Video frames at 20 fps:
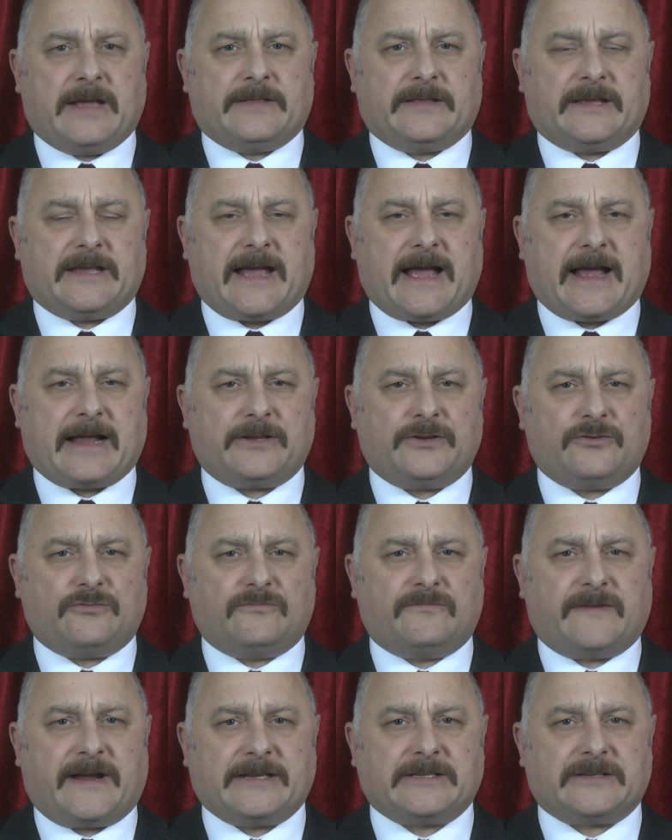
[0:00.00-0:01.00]
the
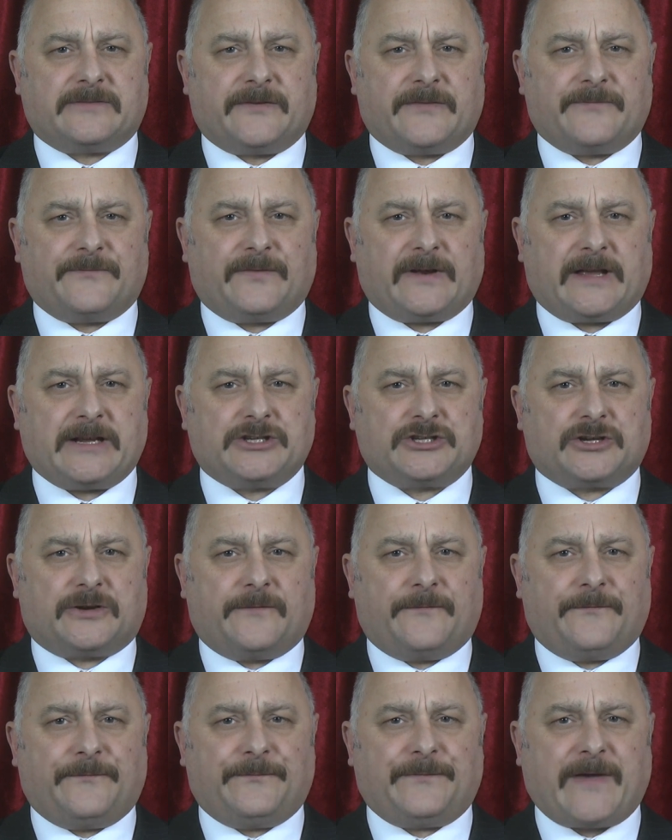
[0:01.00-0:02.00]
annual rate of
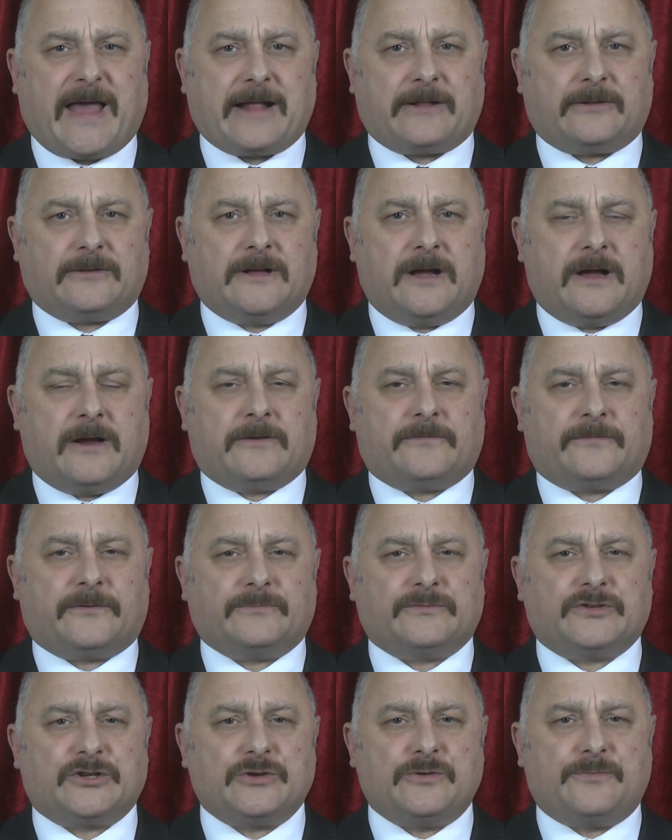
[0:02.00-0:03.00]
inflation fell
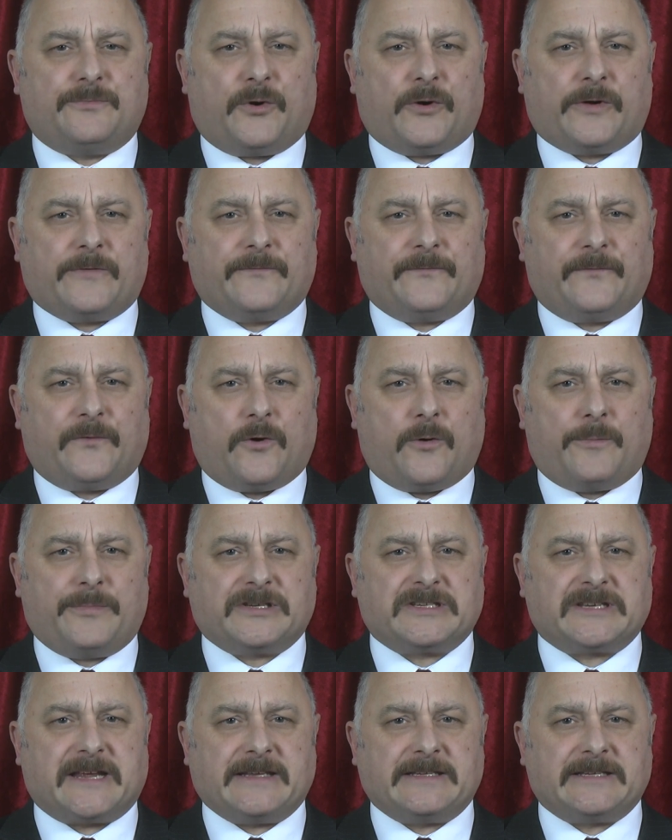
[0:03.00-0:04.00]
from
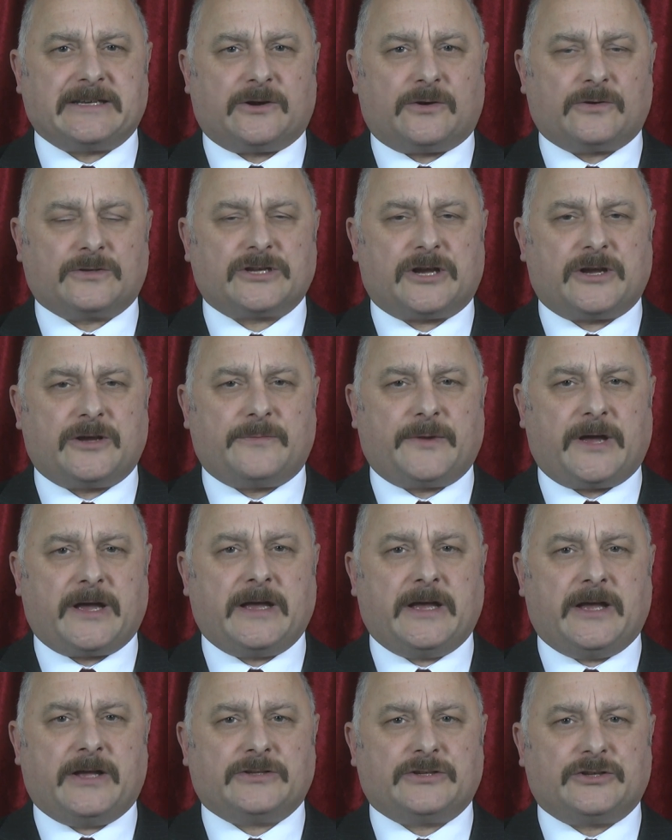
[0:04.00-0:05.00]
2.4% in
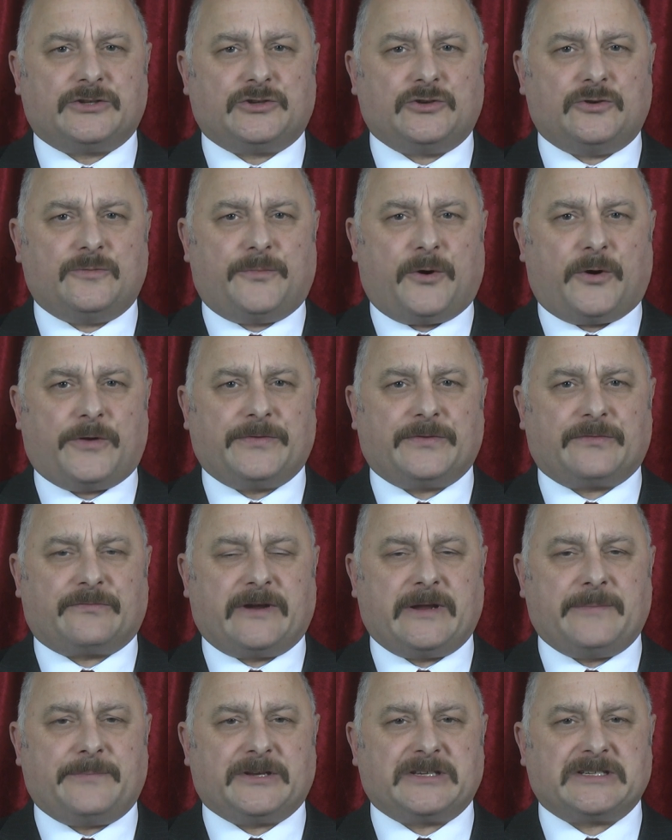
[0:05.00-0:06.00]
October to
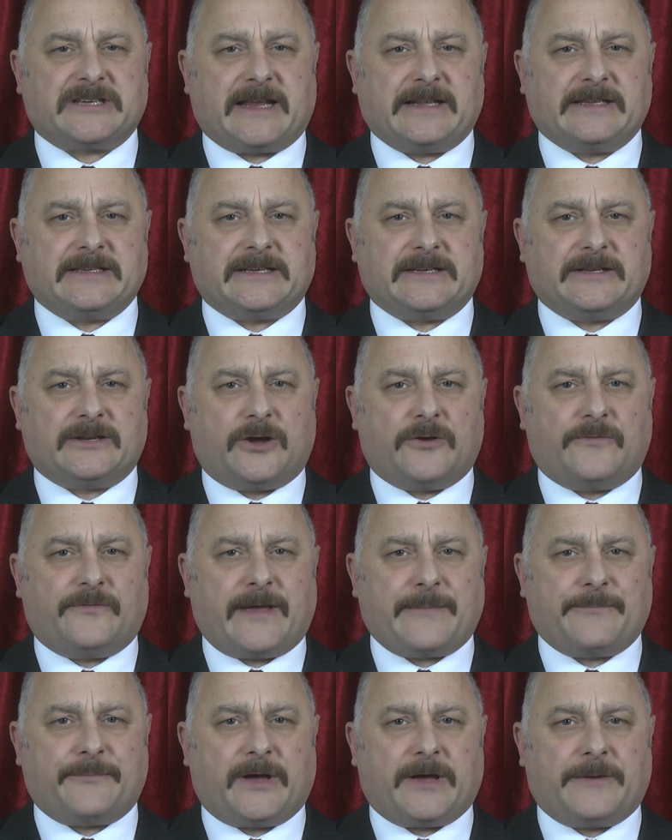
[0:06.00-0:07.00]
2.3% in
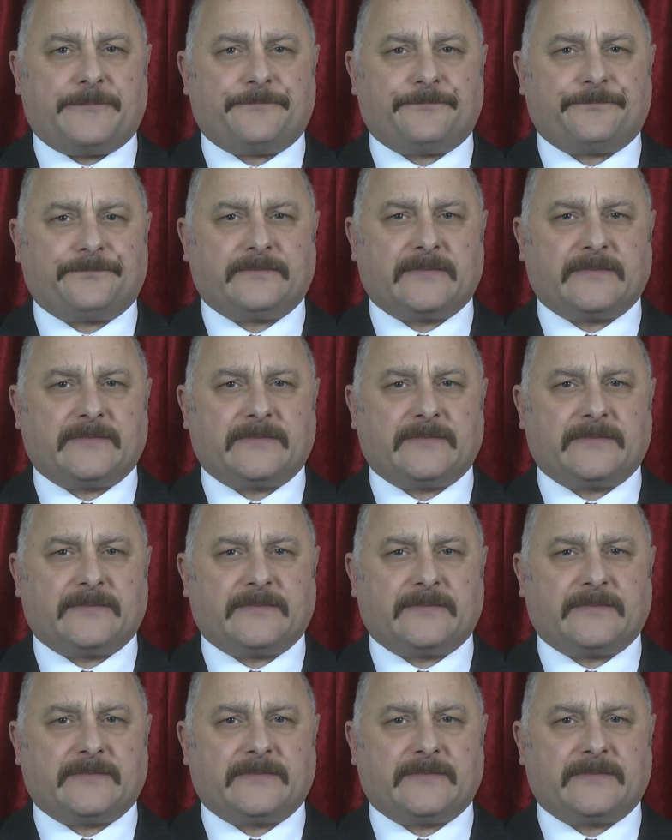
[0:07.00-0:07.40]
November?